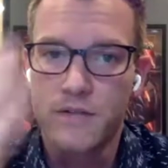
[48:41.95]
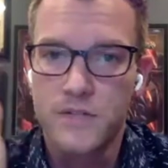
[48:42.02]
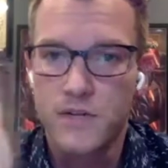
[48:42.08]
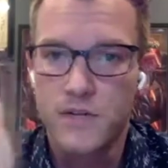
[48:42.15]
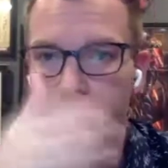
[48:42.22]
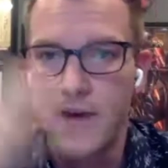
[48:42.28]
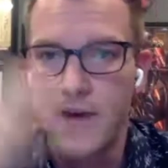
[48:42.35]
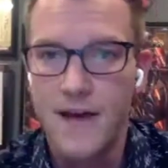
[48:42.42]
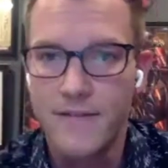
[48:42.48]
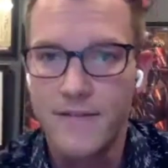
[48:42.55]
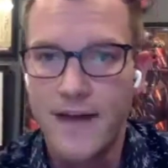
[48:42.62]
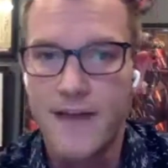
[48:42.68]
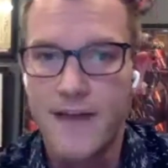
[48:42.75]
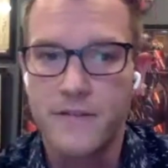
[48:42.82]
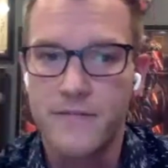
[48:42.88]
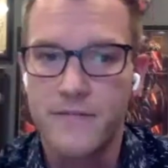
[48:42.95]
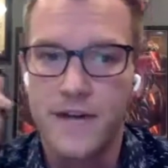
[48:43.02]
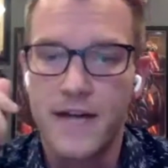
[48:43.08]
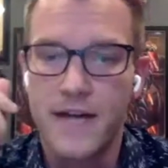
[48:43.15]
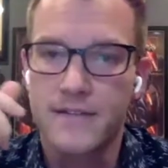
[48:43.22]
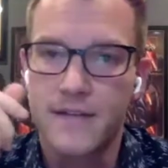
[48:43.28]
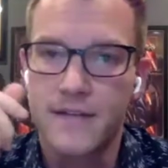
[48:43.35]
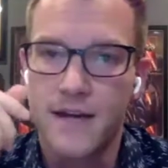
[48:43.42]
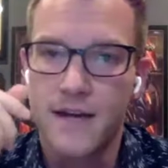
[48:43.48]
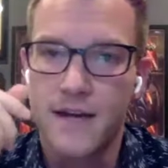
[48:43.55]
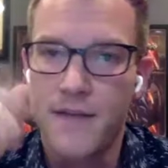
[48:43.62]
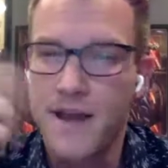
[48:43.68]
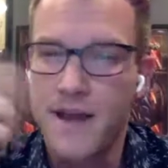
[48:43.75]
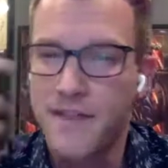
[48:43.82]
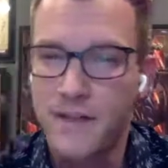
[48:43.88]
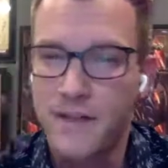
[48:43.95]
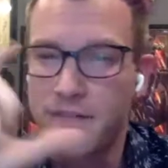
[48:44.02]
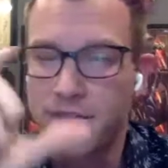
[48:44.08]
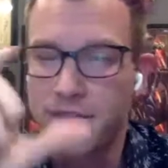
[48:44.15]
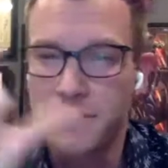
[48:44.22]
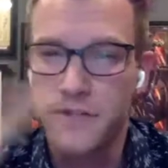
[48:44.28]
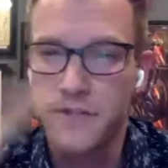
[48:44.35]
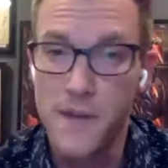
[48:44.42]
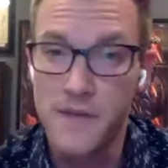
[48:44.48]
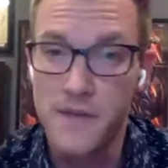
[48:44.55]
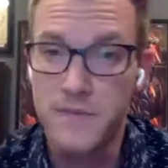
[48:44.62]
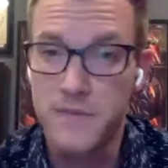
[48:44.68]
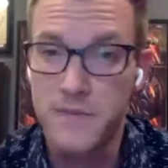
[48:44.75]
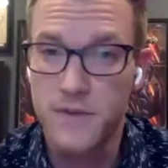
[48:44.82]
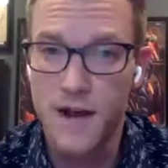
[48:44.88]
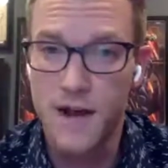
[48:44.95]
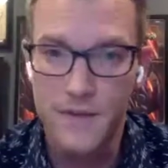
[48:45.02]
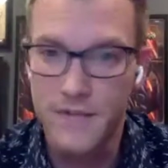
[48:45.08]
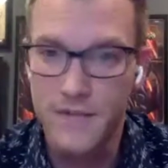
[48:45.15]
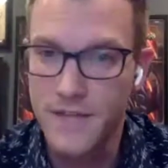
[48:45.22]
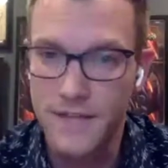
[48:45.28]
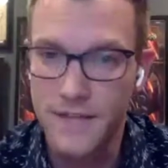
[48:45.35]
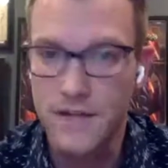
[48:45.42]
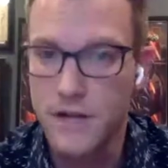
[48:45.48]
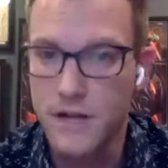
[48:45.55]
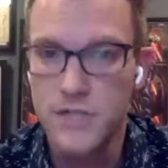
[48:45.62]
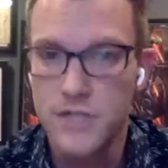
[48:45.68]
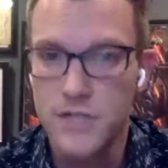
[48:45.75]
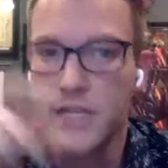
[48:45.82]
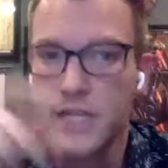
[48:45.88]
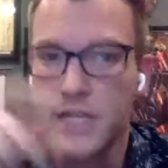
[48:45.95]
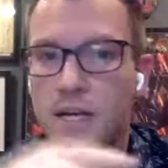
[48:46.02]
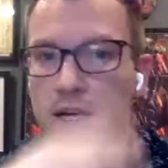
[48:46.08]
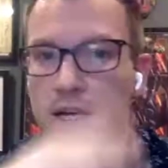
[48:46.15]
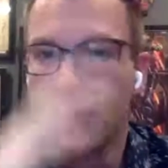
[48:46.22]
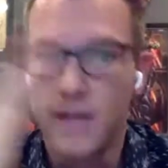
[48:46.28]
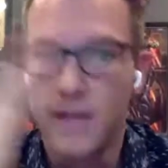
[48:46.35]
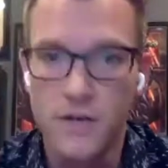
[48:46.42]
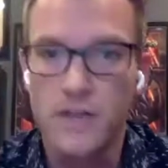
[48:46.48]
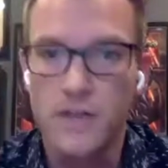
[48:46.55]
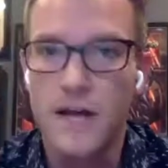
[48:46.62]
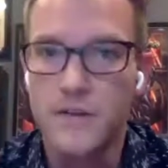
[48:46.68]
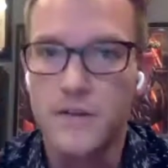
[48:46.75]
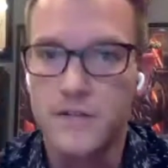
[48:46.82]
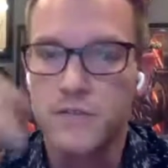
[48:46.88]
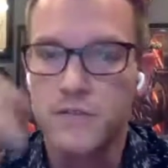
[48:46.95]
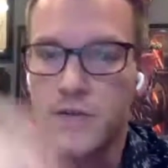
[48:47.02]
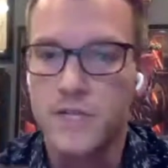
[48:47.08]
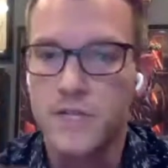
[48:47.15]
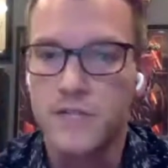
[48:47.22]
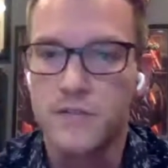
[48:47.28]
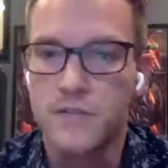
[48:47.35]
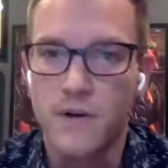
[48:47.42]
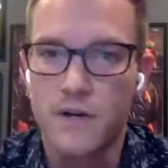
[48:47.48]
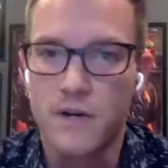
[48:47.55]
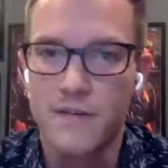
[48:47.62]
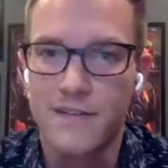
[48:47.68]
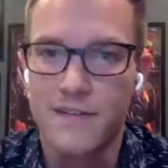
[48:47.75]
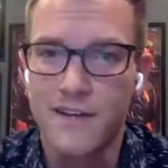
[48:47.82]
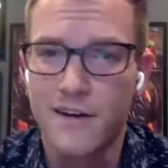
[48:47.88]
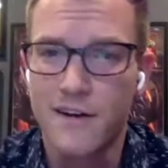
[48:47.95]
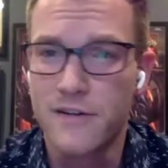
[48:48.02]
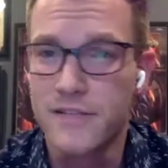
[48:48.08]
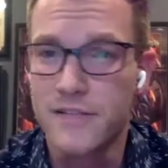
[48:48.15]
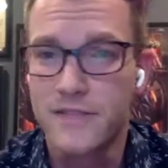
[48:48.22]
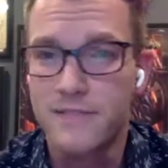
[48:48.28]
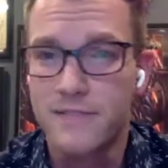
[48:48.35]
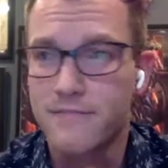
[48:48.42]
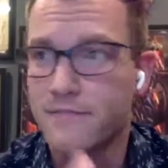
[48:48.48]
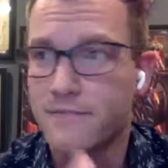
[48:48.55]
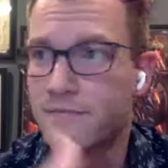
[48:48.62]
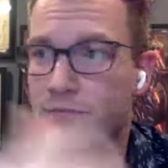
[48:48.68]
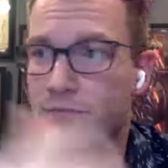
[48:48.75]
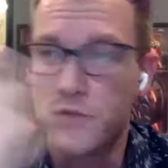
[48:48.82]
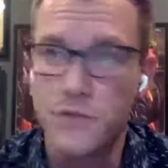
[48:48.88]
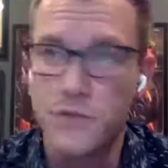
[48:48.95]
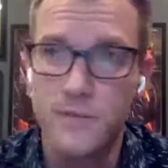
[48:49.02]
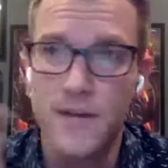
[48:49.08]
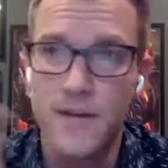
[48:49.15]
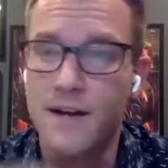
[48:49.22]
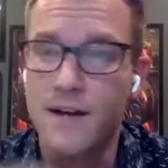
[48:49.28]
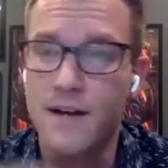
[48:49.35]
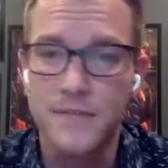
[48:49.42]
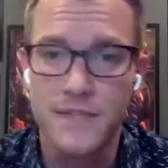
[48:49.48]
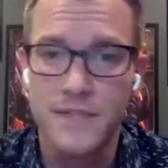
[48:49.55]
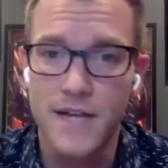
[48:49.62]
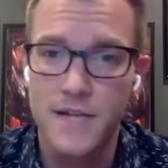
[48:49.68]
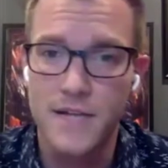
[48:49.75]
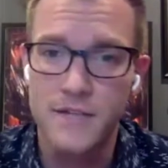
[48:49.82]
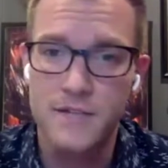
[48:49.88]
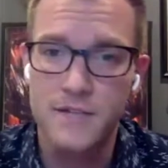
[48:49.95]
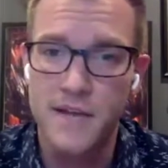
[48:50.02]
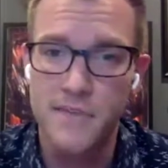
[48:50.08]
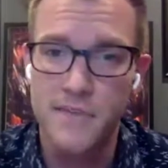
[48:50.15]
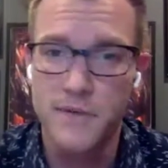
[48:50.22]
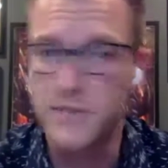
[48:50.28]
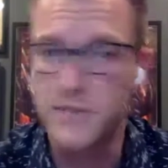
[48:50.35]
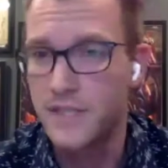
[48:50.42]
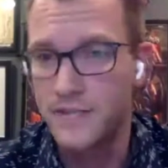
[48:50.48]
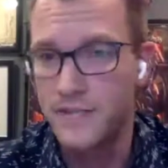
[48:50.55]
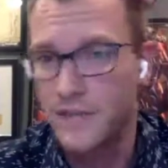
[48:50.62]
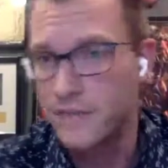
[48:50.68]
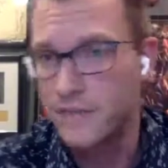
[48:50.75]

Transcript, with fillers: And so if Correct. you have after the fact, um, I think you have to have a certain amount of subscribers. I think it's 100. Then you're allowed to switch it to where like ours is youtube.com slash Ken Pozek TV.